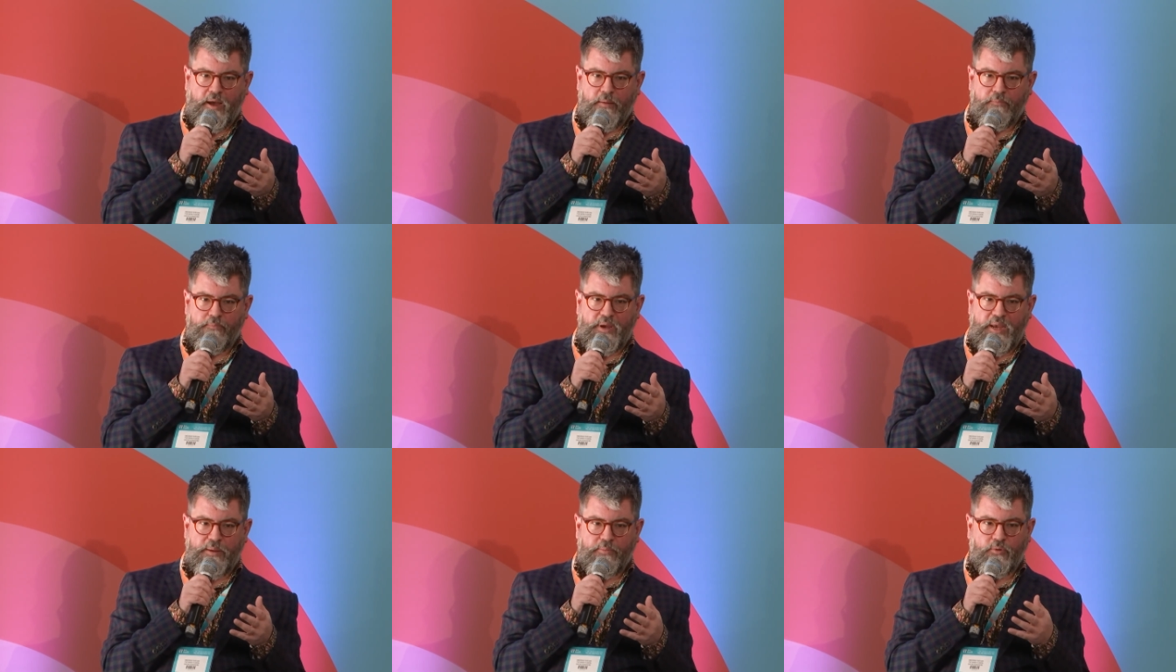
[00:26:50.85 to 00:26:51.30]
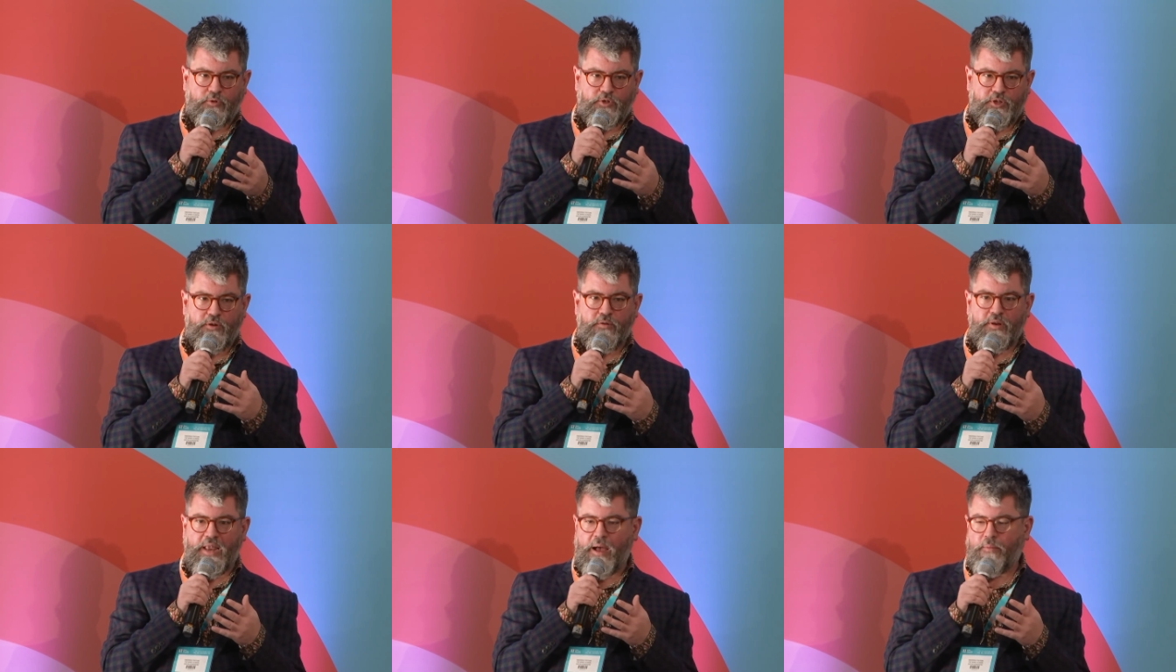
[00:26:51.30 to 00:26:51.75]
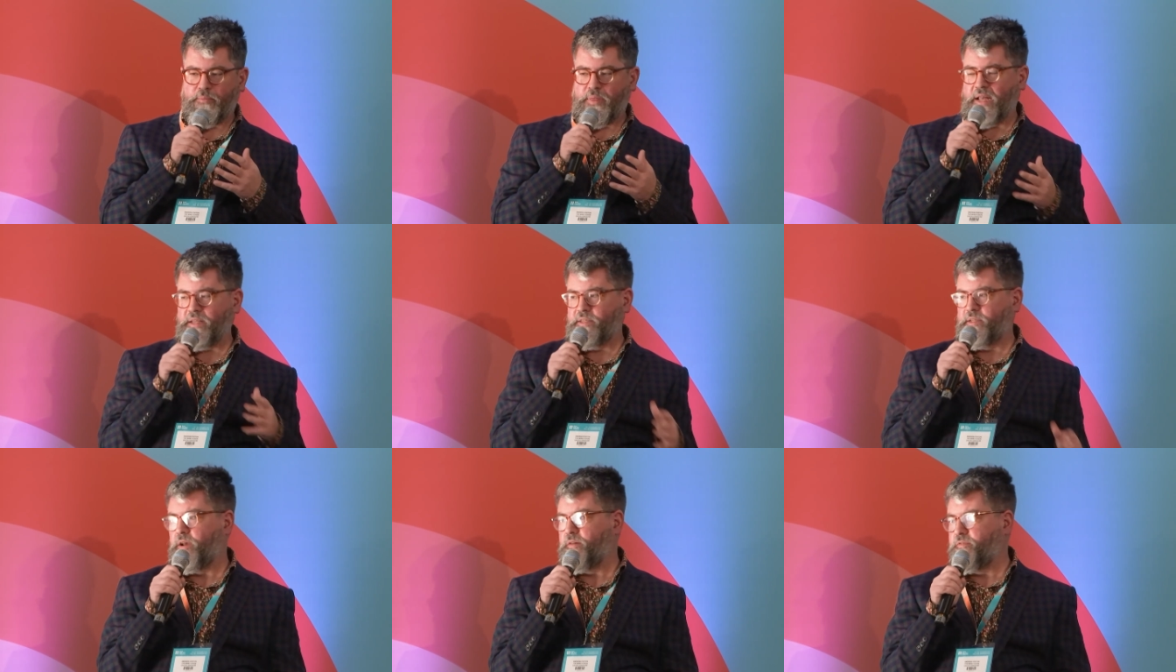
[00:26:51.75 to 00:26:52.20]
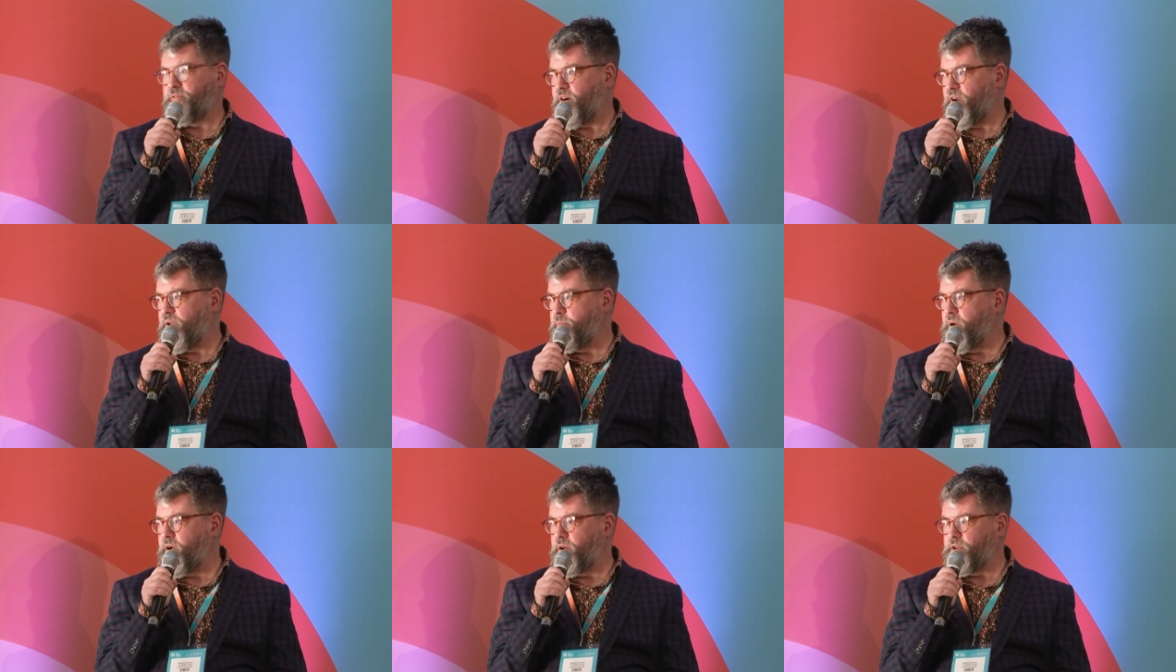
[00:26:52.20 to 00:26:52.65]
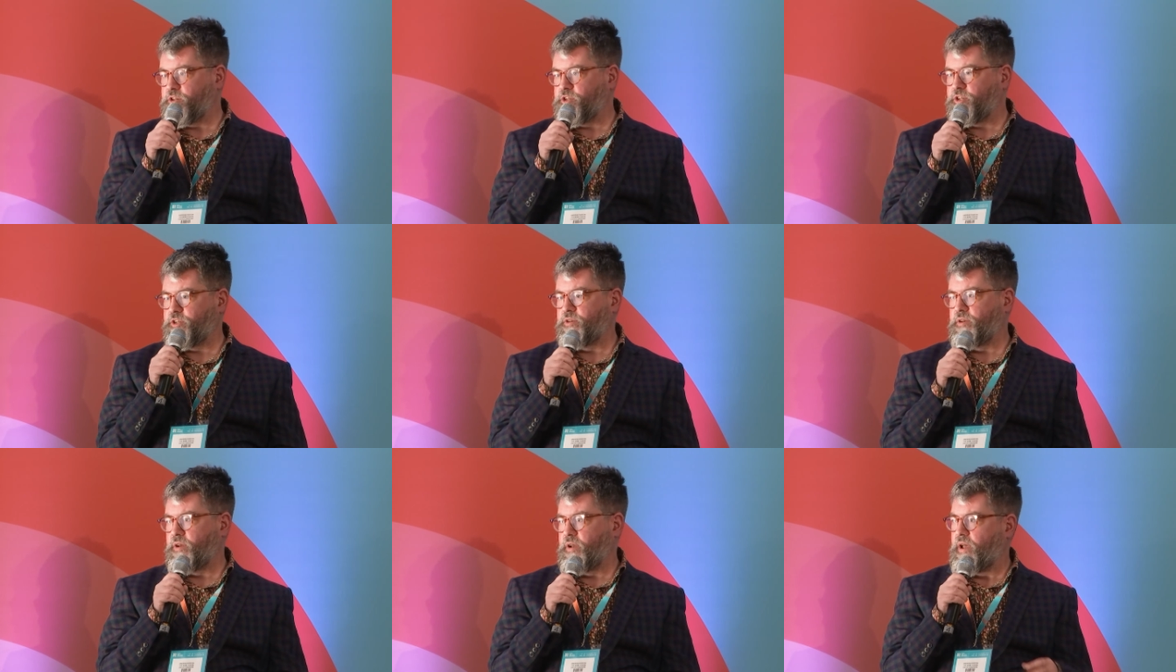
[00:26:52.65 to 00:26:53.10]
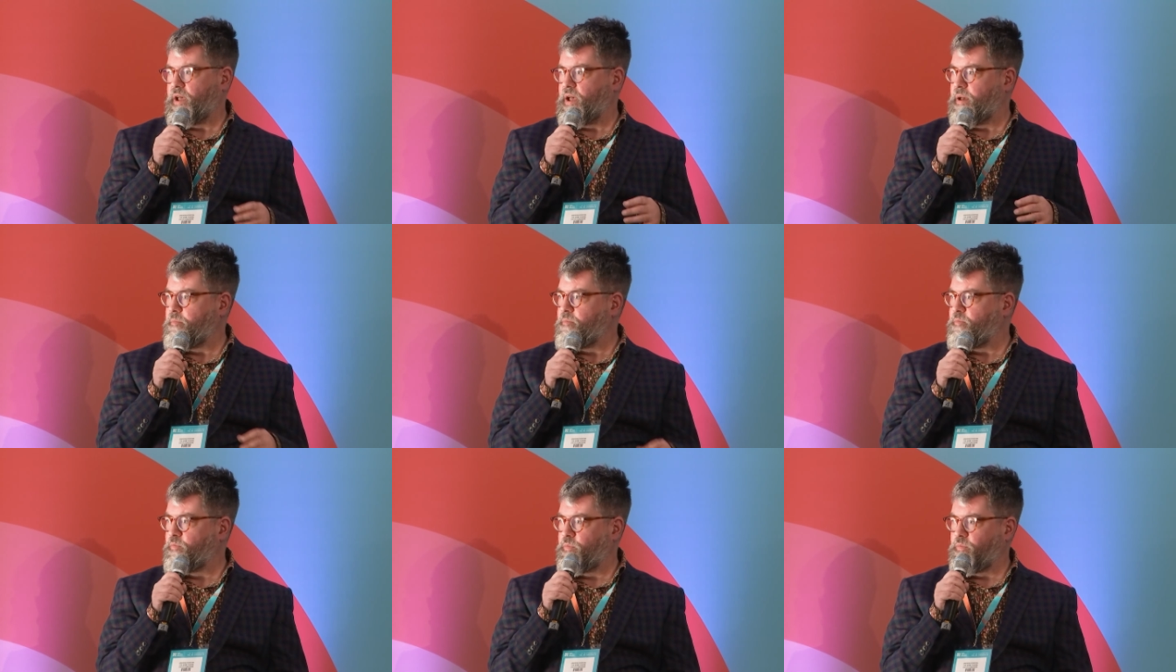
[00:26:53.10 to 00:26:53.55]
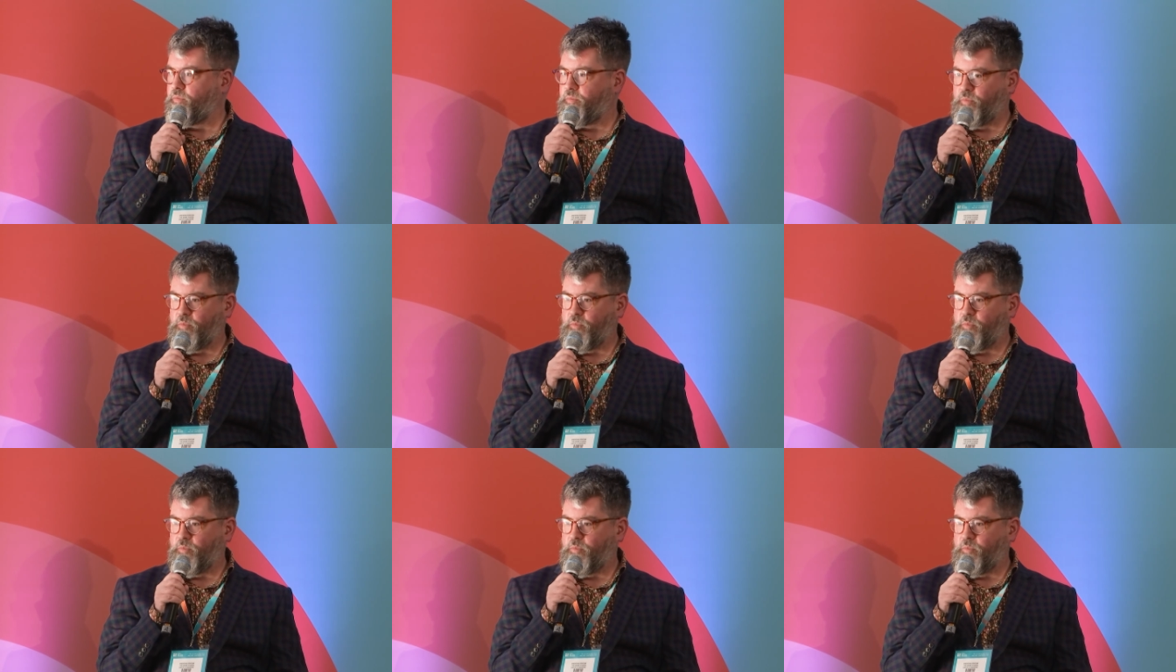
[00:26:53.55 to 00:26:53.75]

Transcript: and people do lap that up very much, um,